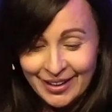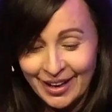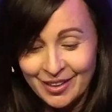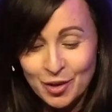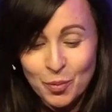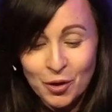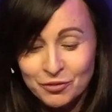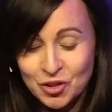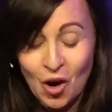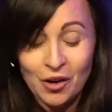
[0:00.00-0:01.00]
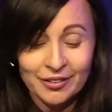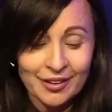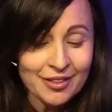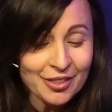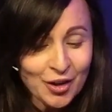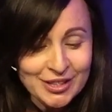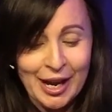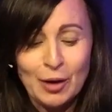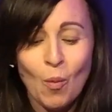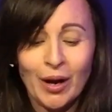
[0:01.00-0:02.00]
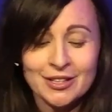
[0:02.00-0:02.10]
in the book of John 13, 1